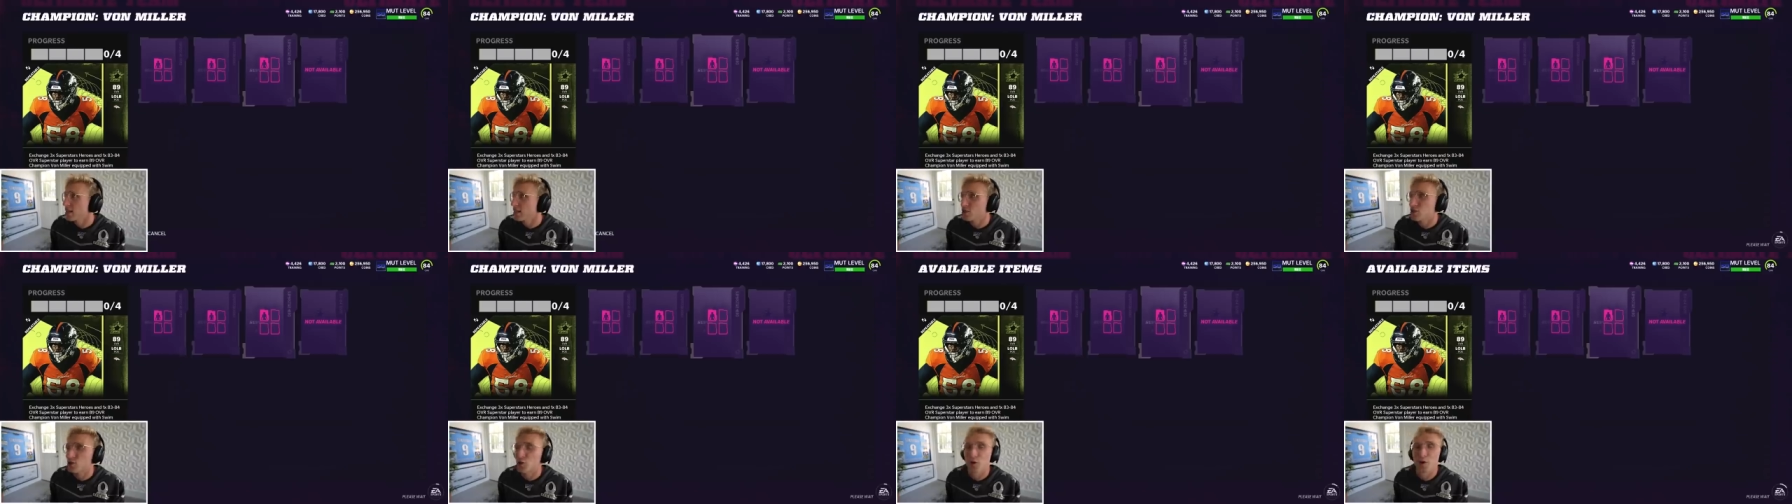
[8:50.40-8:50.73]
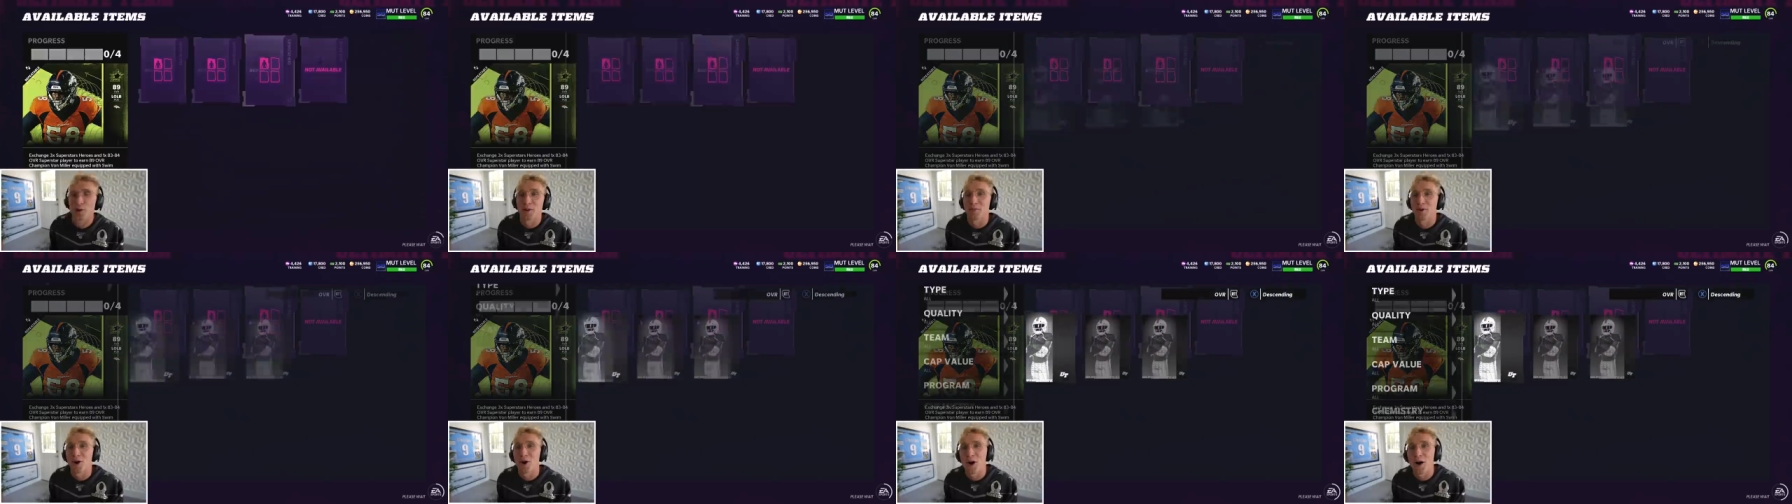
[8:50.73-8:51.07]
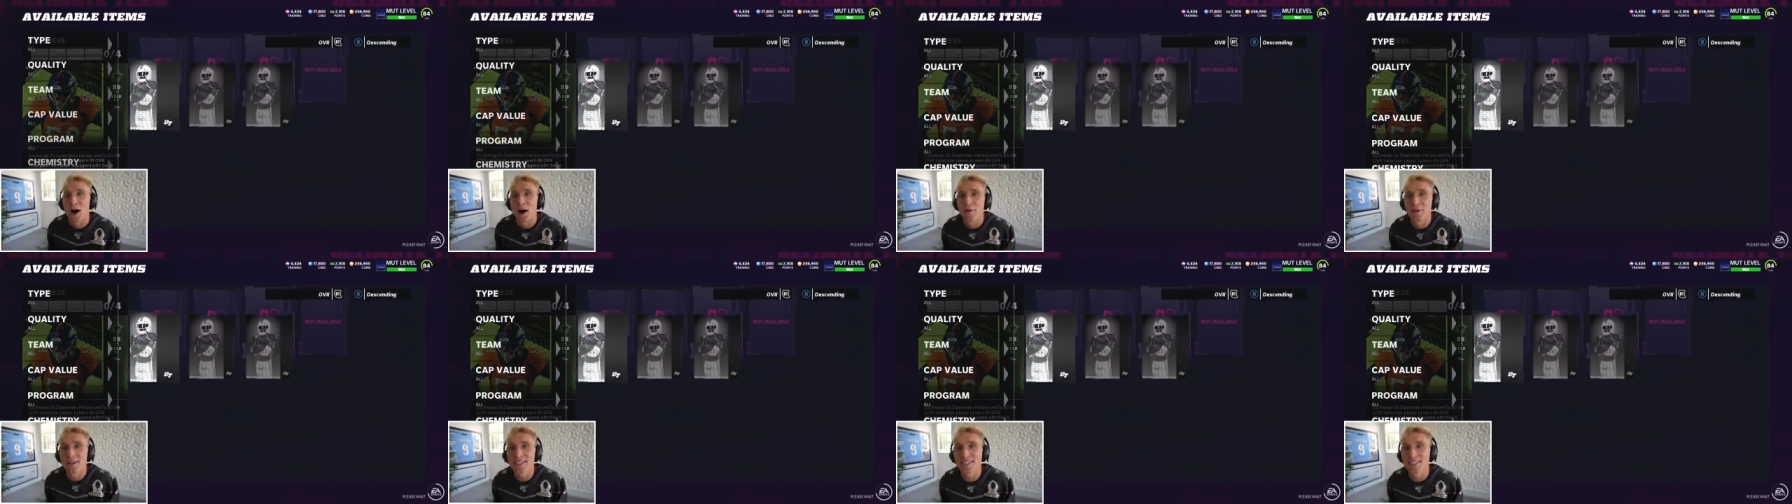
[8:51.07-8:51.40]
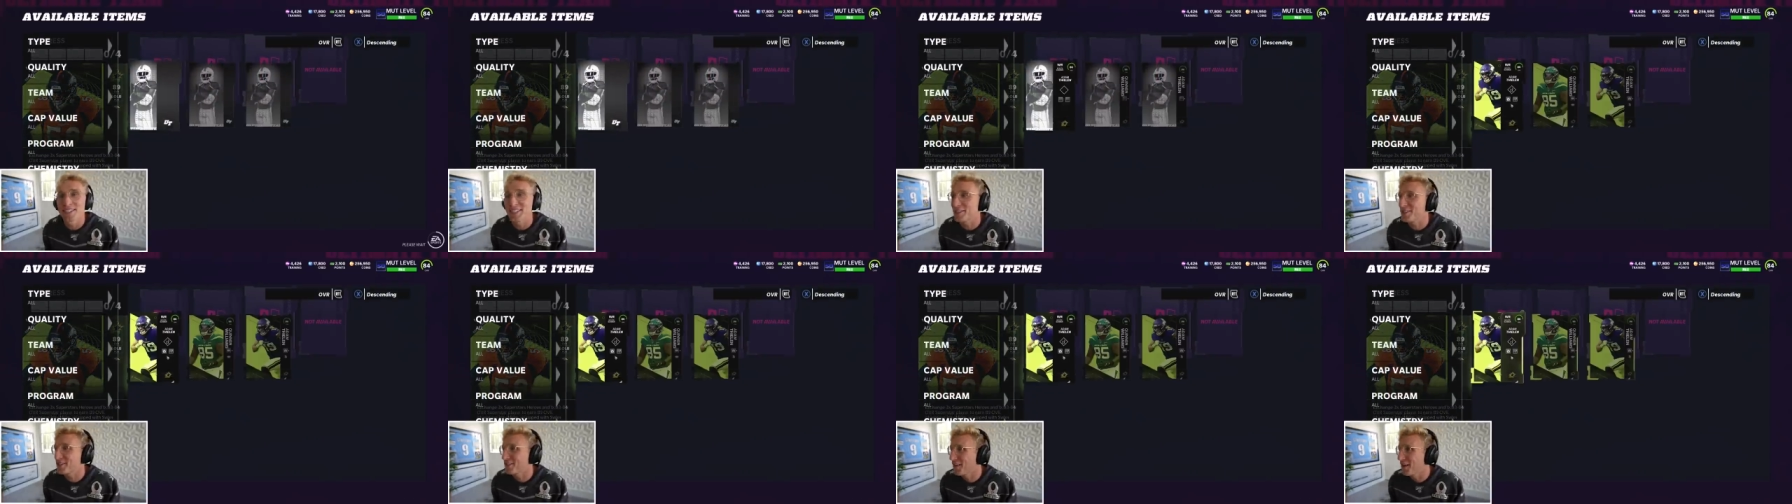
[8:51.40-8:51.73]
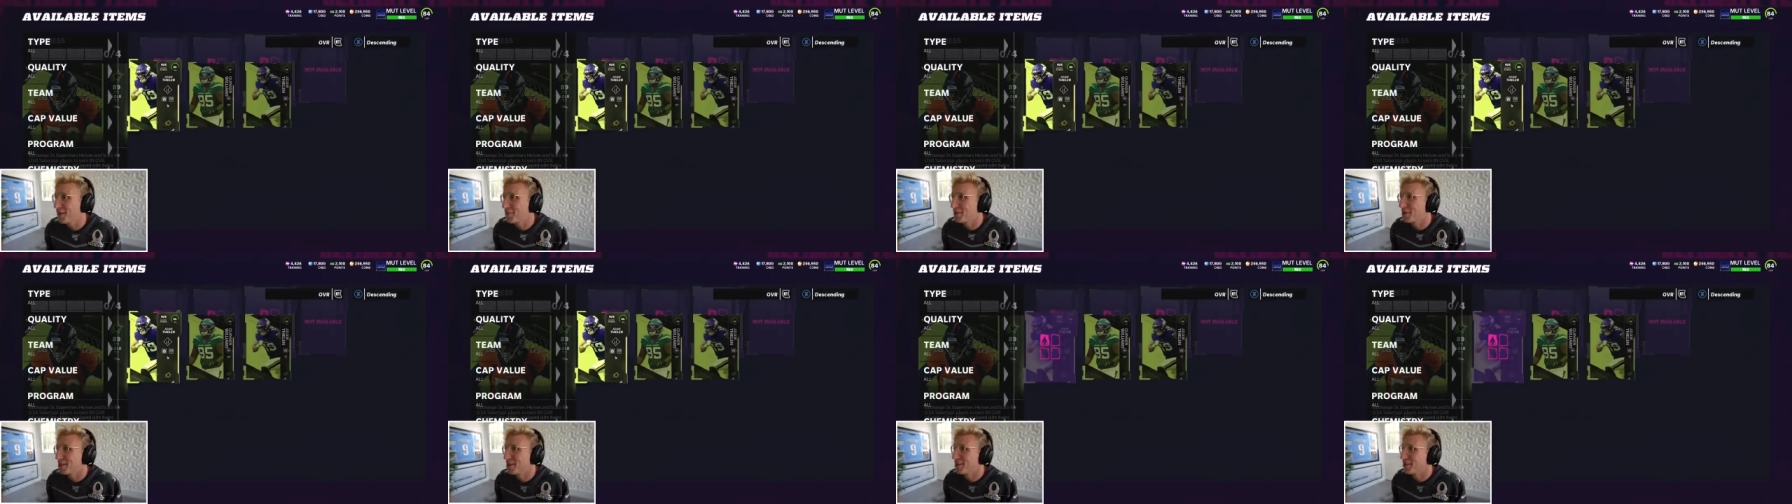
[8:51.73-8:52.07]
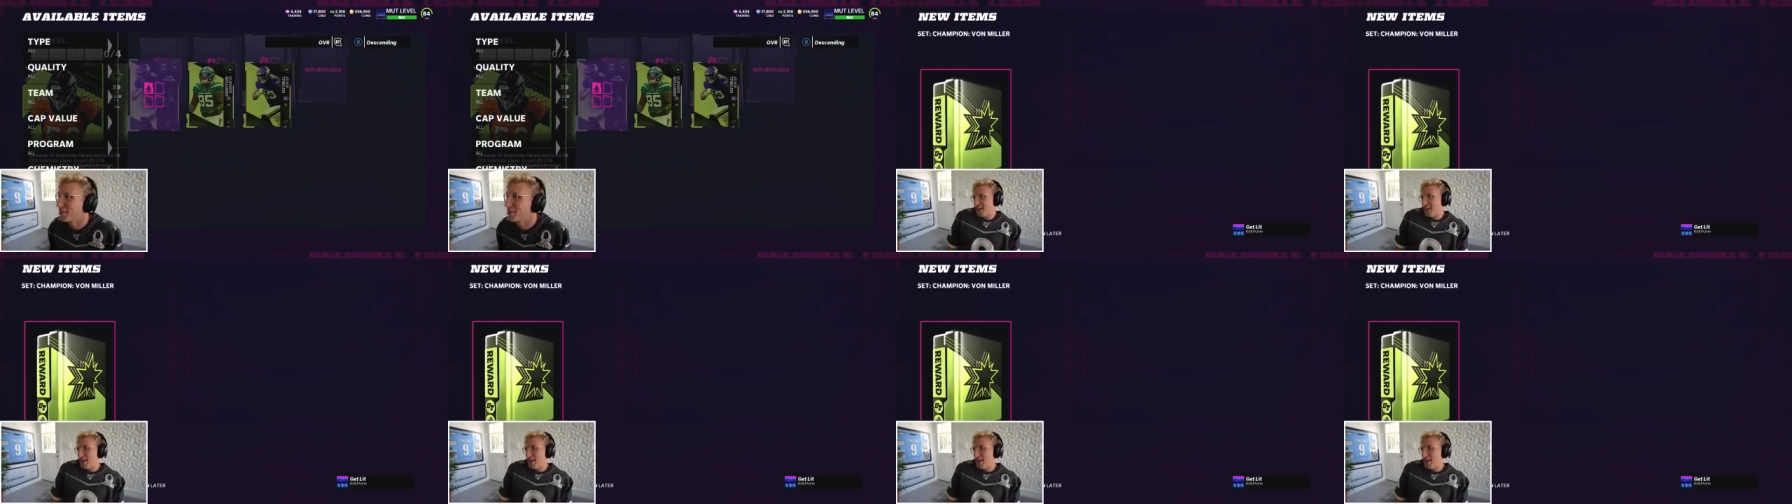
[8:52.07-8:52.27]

Let's do it, bro. I want to see this Von Miller.